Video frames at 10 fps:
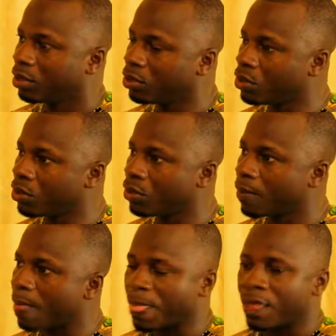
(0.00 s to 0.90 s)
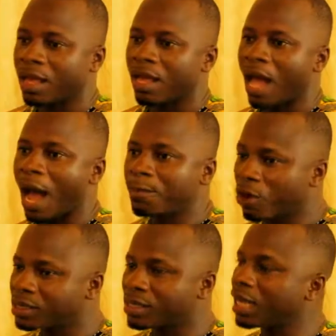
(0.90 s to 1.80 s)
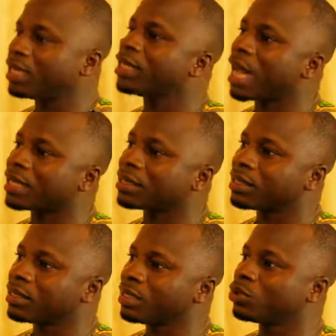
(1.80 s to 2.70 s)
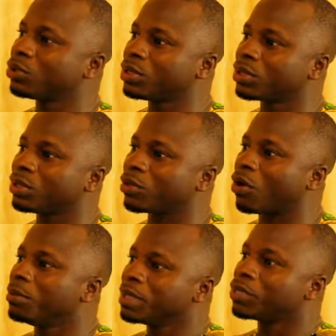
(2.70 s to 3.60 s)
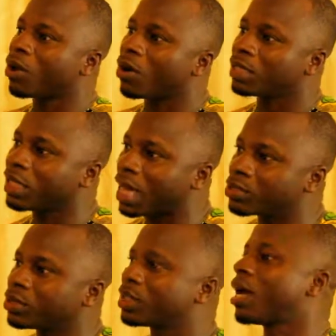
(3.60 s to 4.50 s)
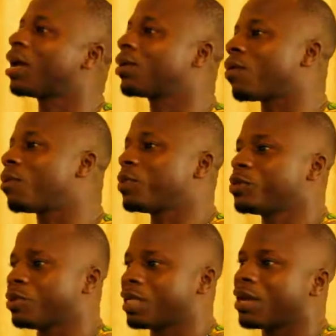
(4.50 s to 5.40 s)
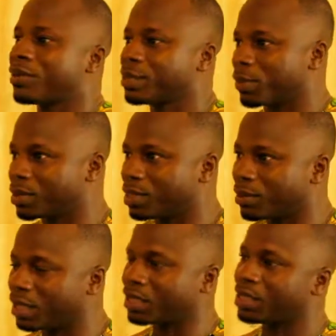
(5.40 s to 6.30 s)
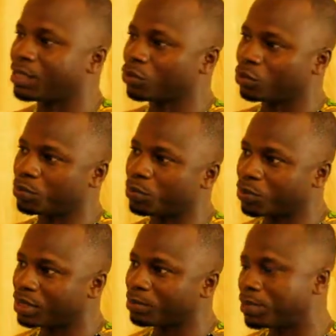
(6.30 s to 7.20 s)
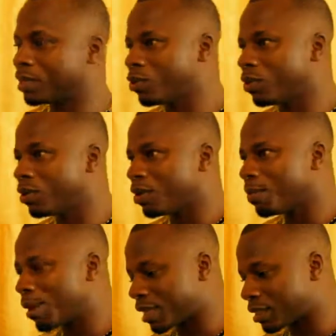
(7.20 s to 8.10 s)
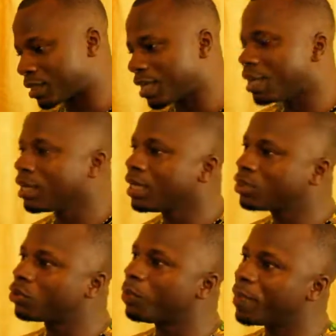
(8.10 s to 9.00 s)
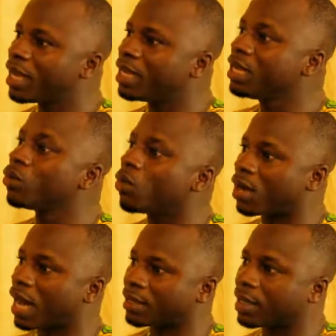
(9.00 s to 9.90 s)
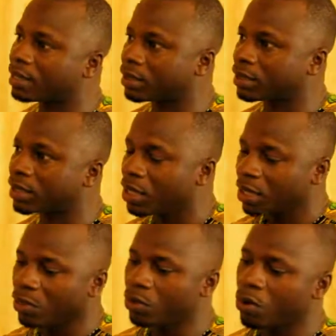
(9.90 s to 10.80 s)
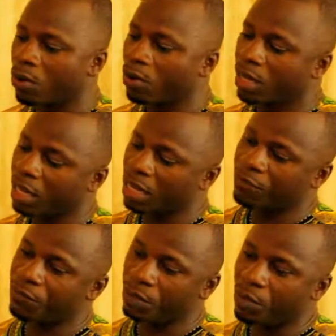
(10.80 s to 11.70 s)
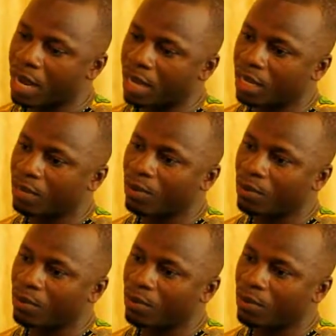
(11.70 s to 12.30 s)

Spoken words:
You know, I'm not saying that they should commit all their corporate social responsibilities into promoting peace, no, but they should pay equal attention. You know, if we were